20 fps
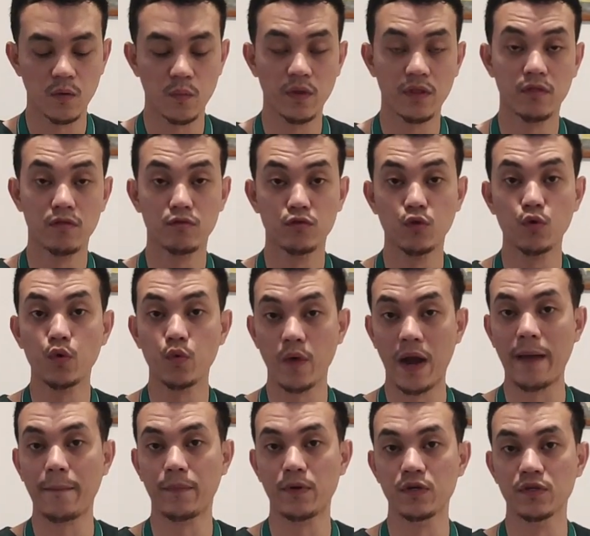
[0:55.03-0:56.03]
with two
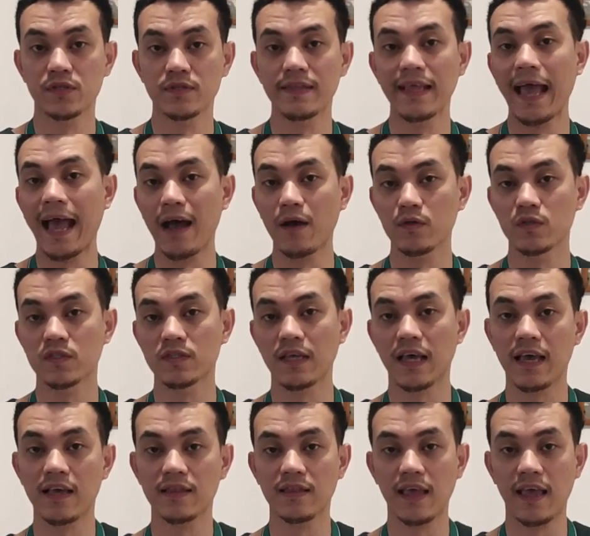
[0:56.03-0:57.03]
wrappers, the
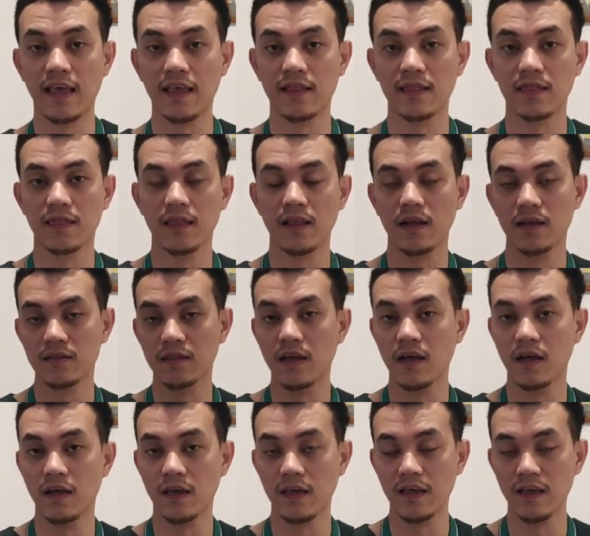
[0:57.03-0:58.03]
outside and
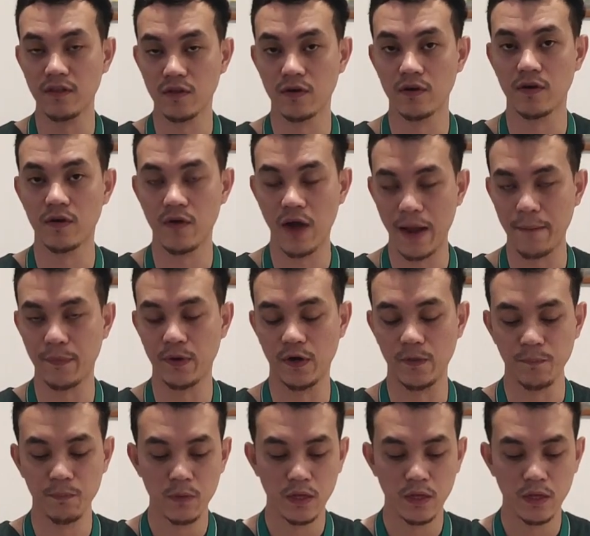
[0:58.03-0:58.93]
the inner wrapper.